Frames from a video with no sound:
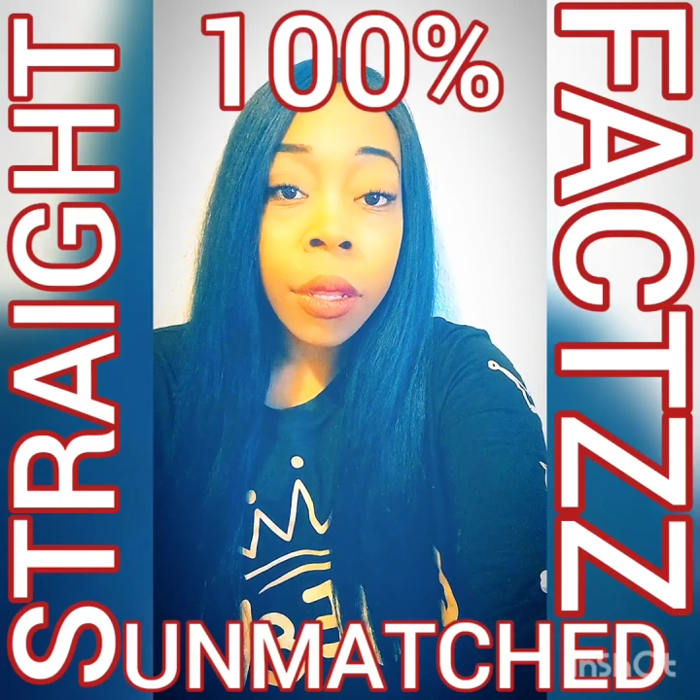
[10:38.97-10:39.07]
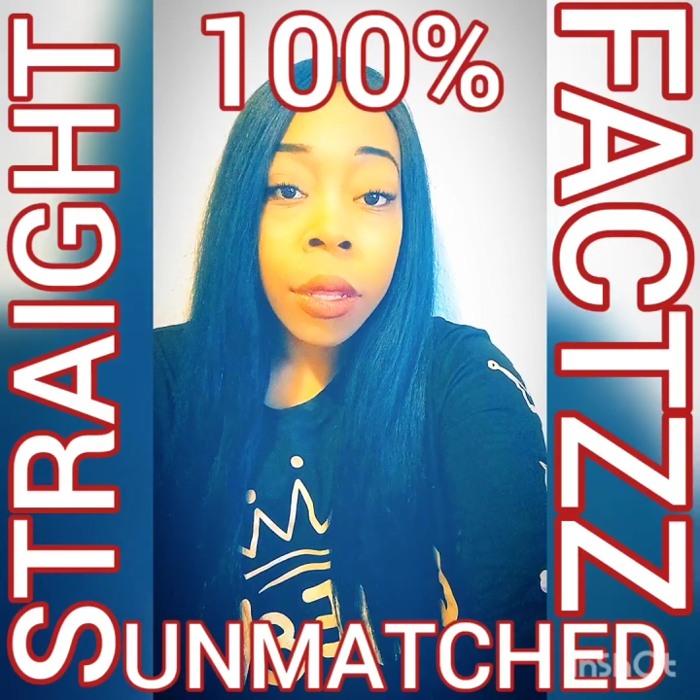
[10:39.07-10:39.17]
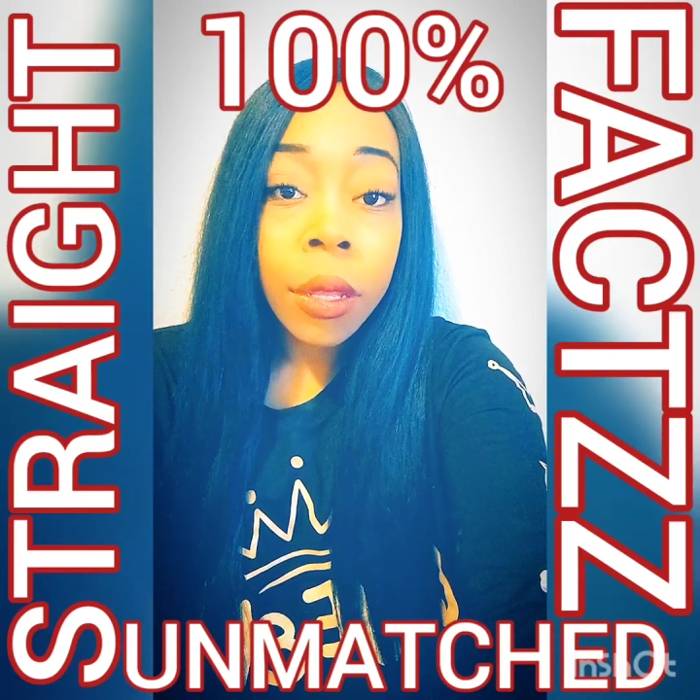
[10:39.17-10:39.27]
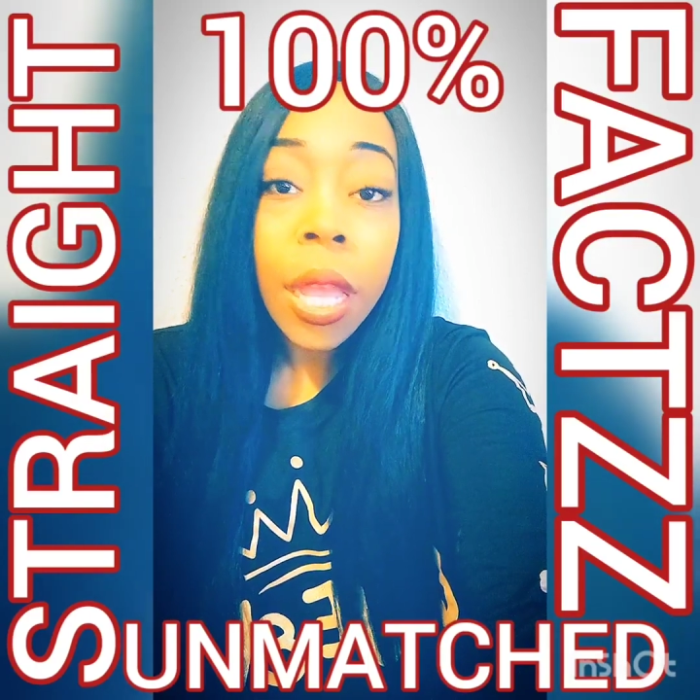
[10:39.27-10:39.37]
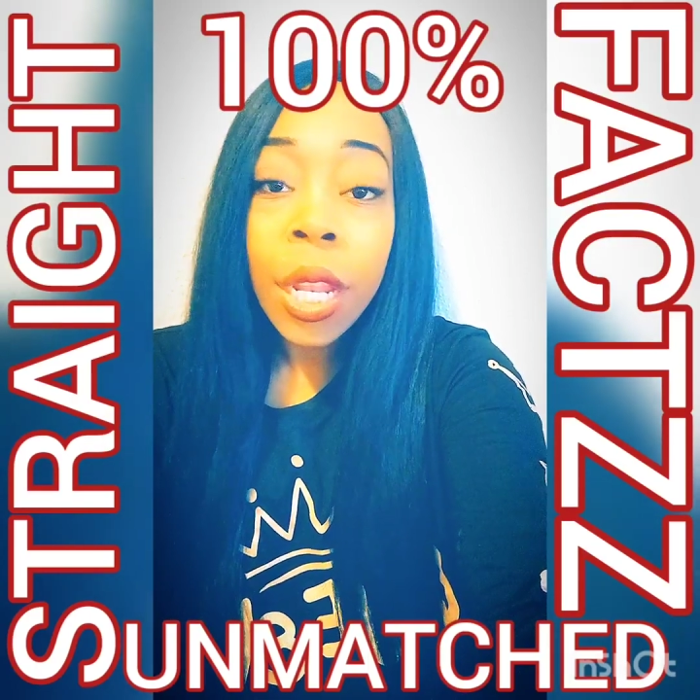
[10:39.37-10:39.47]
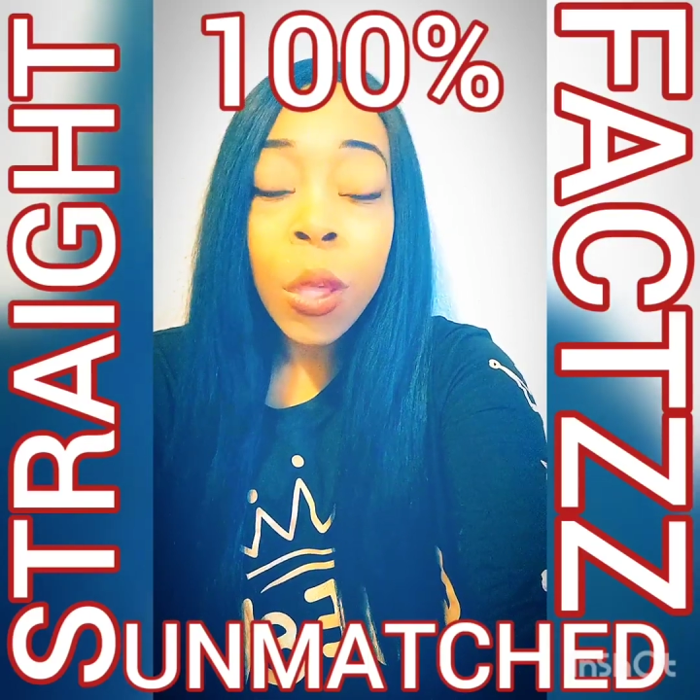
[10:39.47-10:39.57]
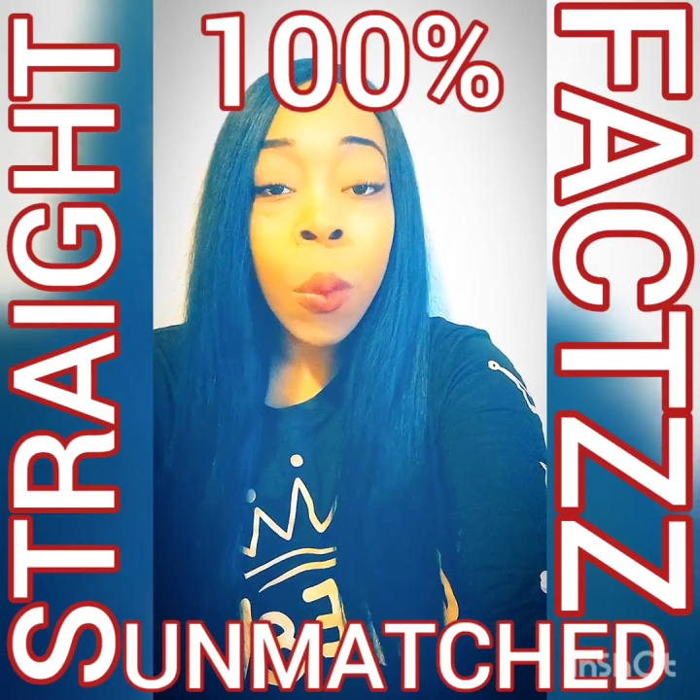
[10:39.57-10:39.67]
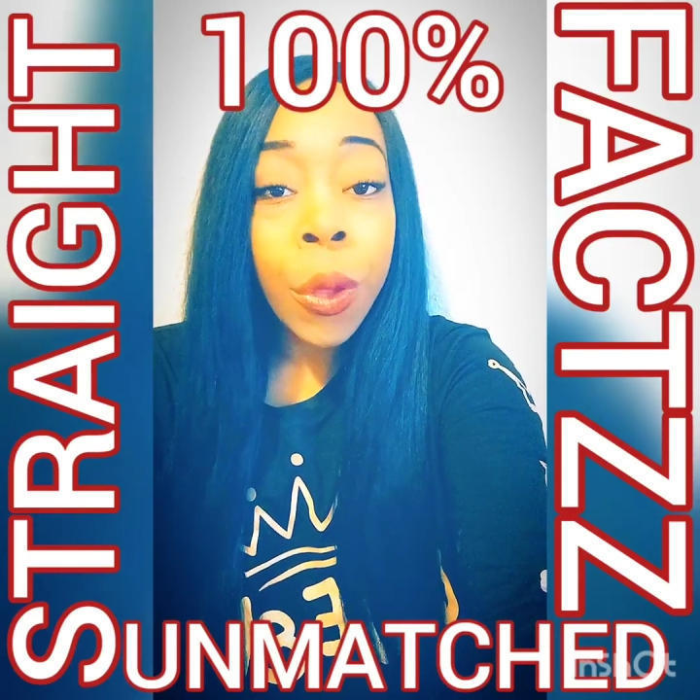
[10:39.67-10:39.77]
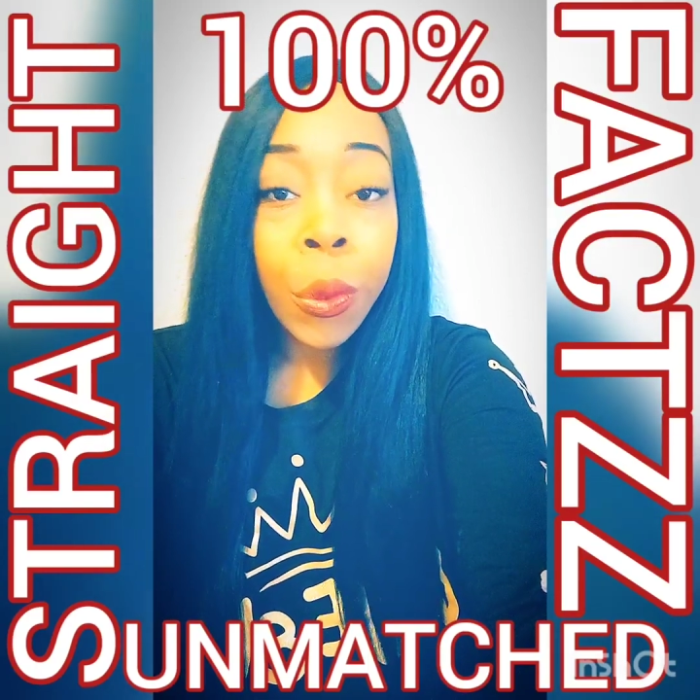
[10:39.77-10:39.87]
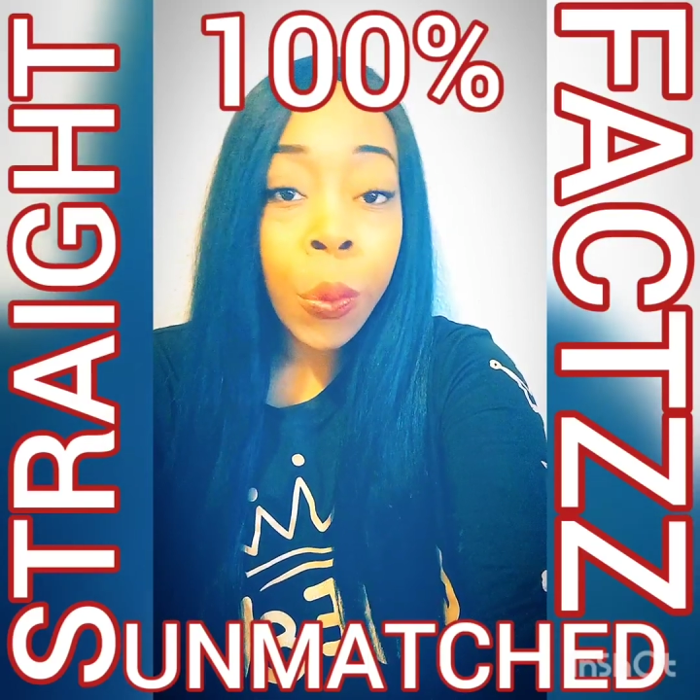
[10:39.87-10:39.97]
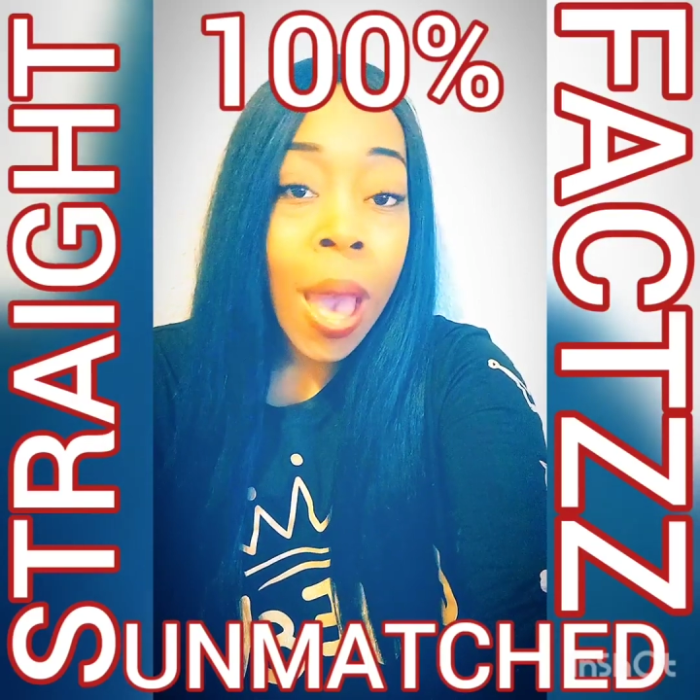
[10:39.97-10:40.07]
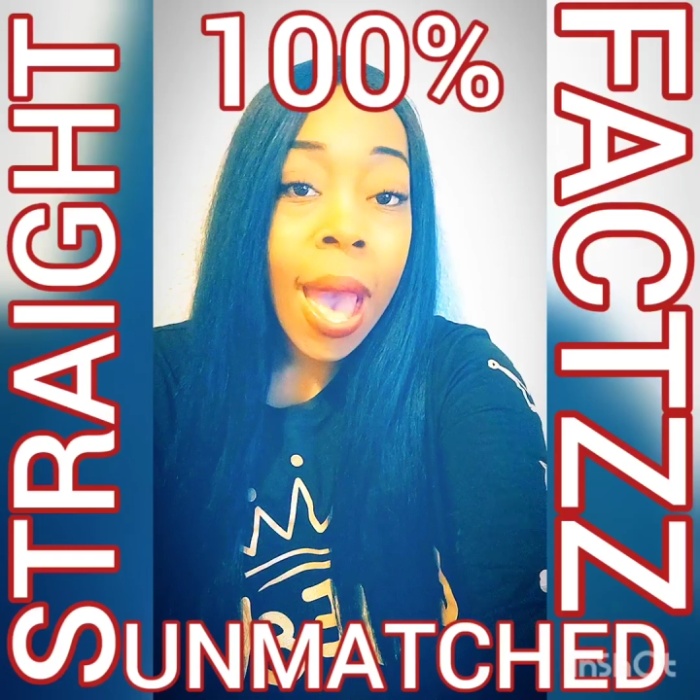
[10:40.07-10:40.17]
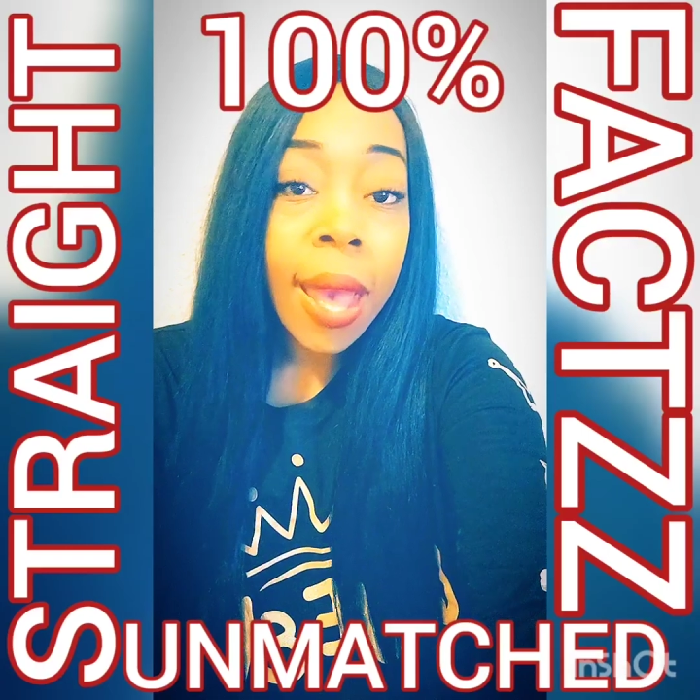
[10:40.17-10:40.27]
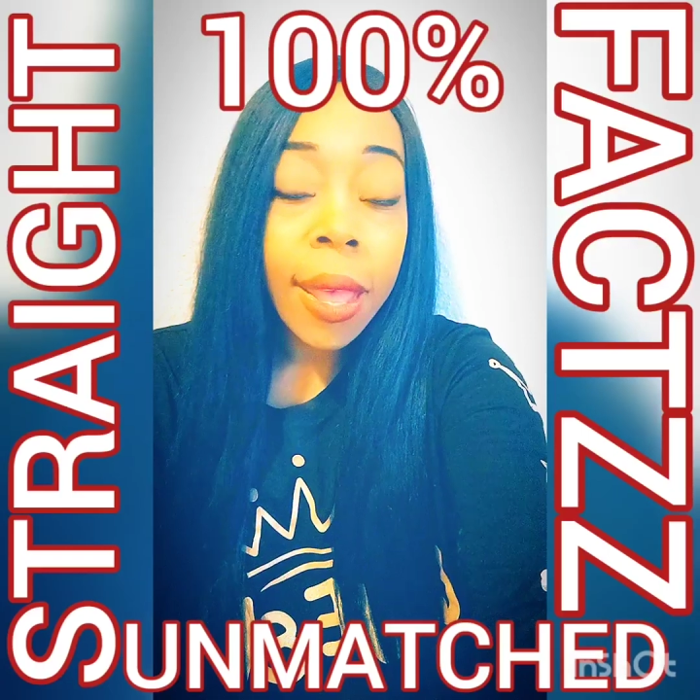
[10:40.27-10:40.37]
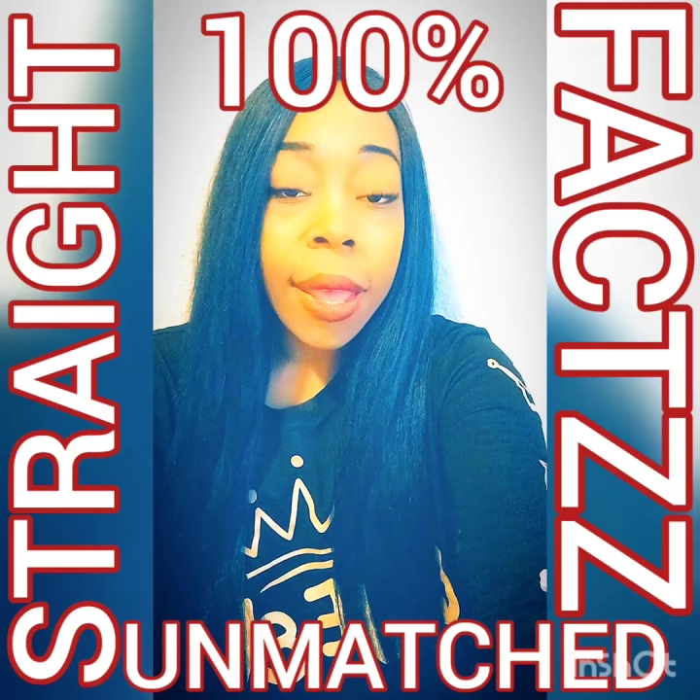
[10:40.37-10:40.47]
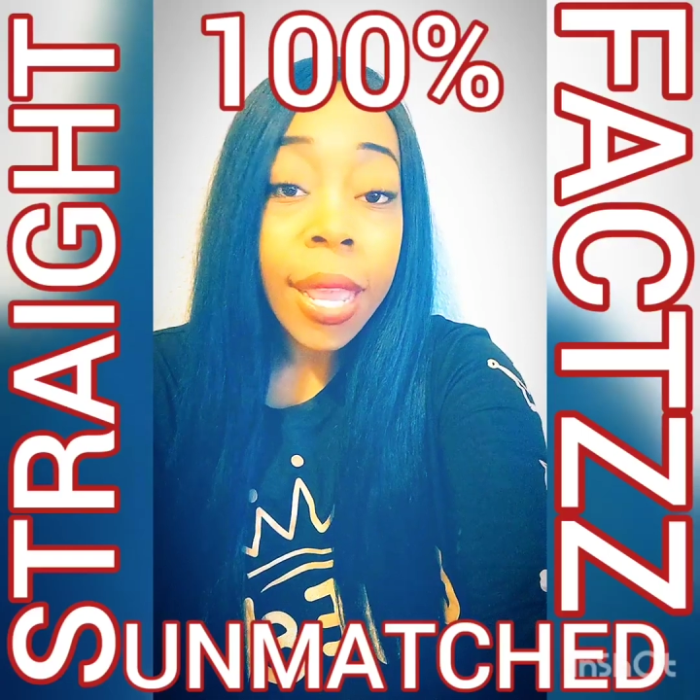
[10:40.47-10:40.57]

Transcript: And you wonder why